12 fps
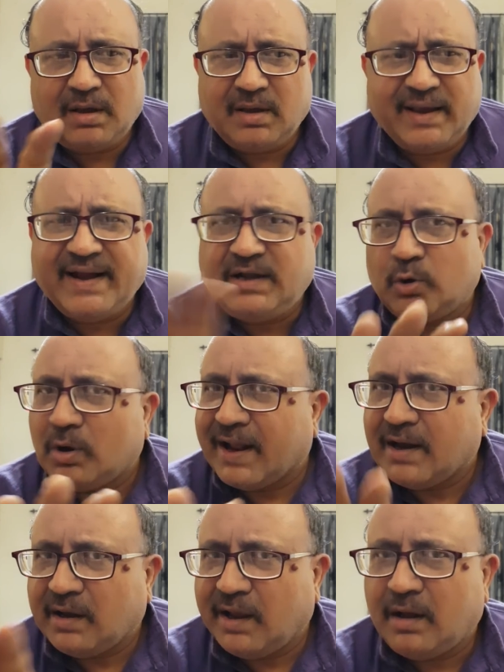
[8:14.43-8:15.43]
8 to
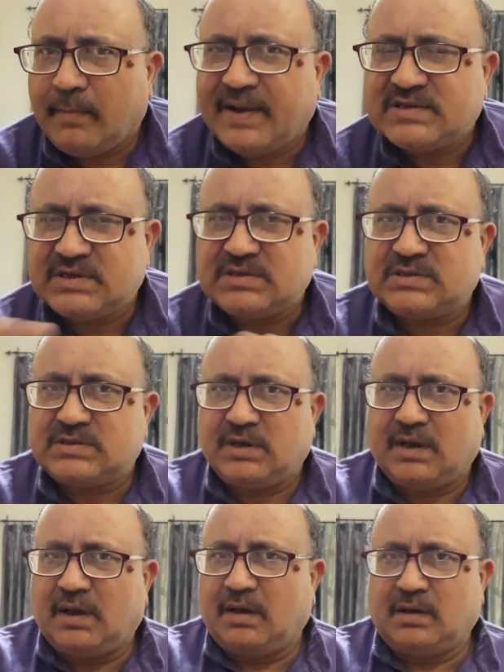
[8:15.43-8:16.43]
10 air bases
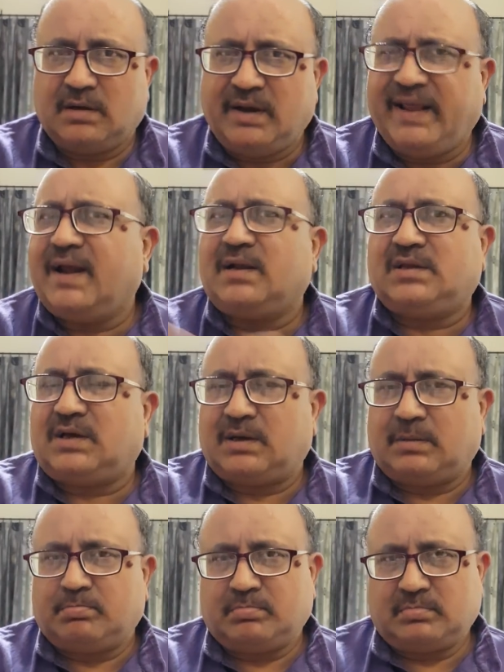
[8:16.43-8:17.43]
near
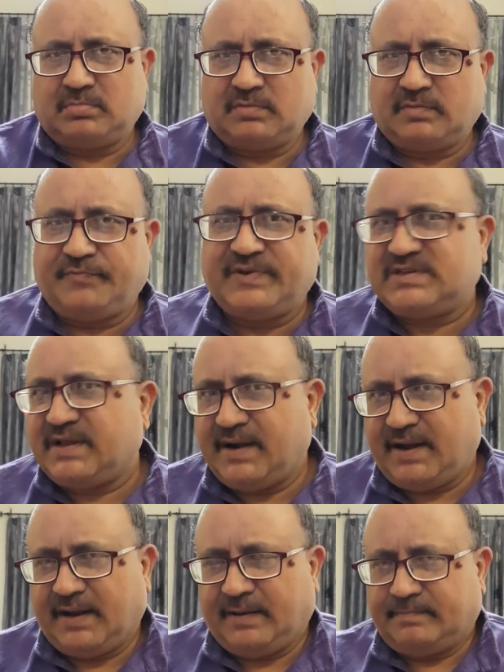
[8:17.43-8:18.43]
the
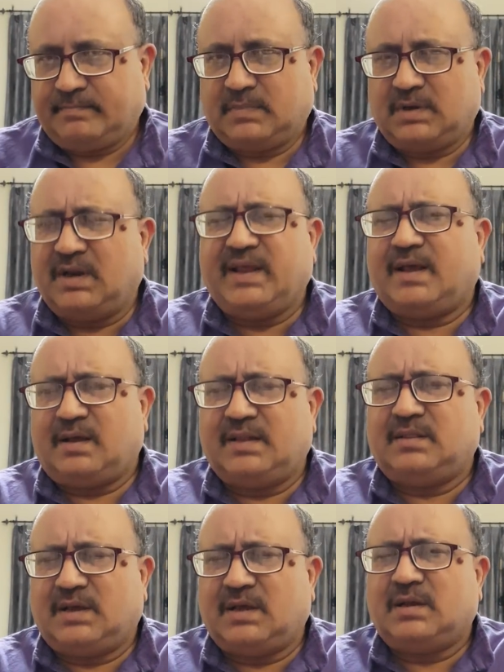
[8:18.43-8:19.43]
vicinity,
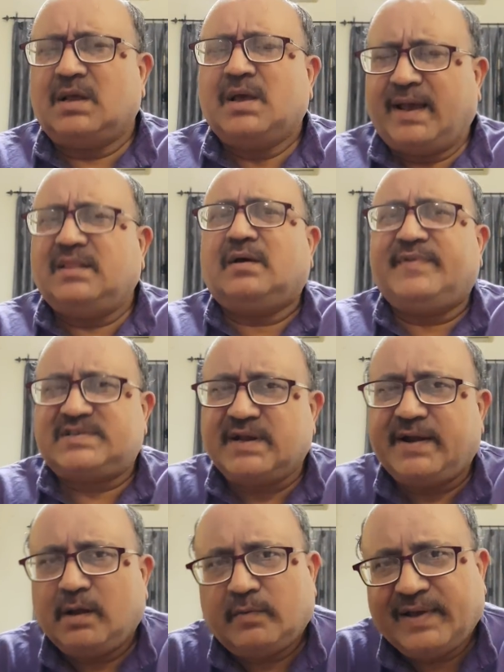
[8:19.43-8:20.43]
in the
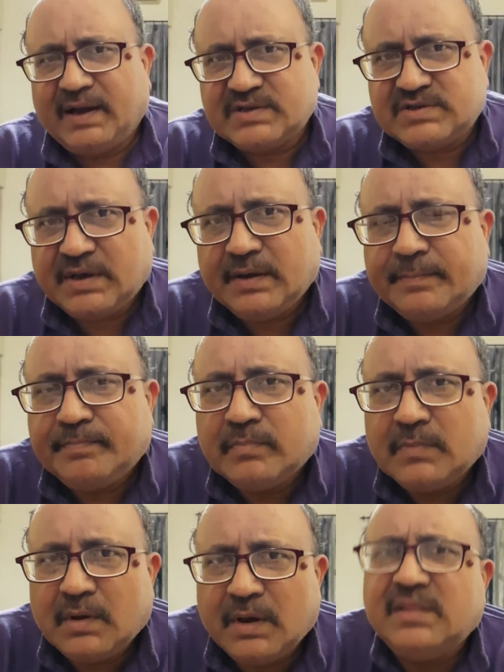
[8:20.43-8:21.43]
vicinity of LAC,
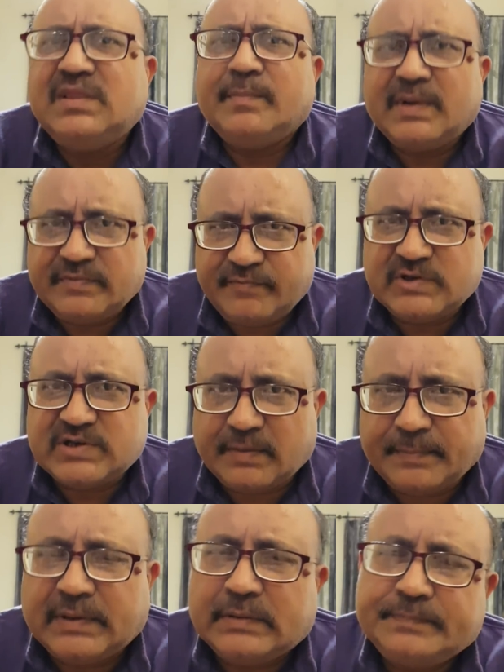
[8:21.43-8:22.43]
in Tibet, for example.